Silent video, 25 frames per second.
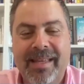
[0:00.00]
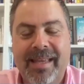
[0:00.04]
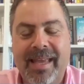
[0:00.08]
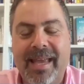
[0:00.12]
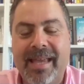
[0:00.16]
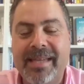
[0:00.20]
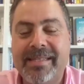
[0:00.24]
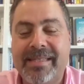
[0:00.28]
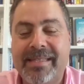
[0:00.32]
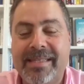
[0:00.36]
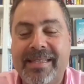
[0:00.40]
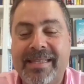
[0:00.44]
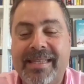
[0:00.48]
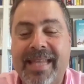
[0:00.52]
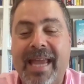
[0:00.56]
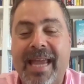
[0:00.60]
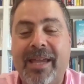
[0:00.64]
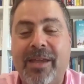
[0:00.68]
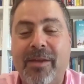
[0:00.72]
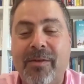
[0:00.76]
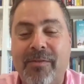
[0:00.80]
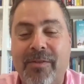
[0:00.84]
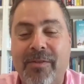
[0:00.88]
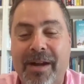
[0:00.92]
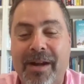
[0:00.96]
Guys,
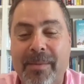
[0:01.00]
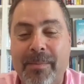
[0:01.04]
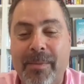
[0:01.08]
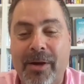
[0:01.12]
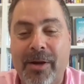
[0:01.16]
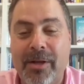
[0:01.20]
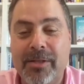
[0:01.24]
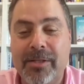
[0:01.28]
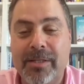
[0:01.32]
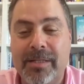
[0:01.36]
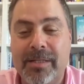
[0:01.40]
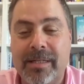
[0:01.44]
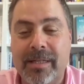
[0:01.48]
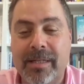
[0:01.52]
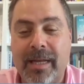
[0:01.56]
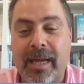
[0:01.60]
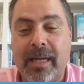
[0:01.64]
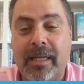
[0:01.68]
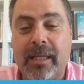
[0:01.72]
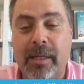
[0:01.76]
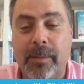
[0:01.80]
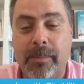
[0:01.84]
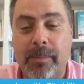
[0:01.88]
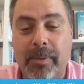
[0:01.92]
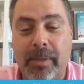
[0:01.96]
thank you very much.
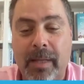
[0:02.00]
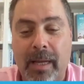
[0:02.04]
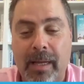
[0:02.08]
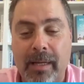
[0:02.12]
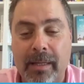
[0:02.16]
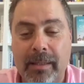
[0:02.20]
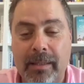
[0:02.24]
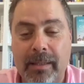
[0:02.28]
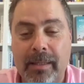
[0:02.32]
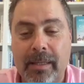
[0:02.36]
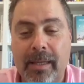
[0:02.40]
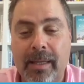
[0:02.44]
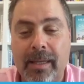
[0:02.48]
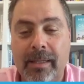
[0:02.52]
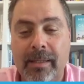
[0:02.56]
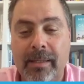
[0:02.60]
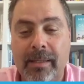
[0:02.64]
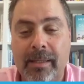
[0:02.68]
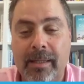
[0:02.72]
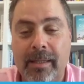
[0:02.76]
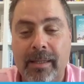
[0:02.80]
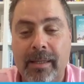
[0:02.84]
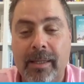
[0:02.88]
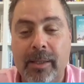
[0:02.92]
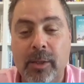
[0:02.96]
Hartelijk bedankt
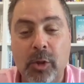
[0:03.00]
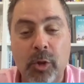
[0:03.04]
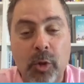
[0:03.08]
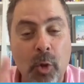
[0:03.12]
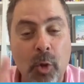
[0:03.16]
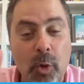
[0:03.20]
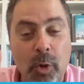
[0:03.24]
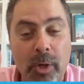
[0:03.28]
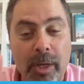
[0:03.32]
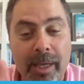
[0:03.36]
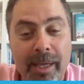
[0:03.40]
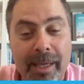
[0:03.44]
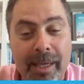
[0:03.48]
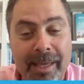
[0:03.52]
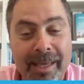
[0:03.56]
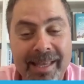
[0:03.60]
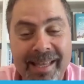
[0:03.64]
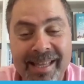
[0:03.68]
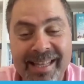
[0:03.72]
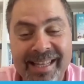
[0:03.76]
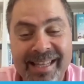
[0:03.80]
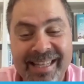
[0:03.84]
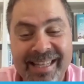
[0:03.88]
en doei.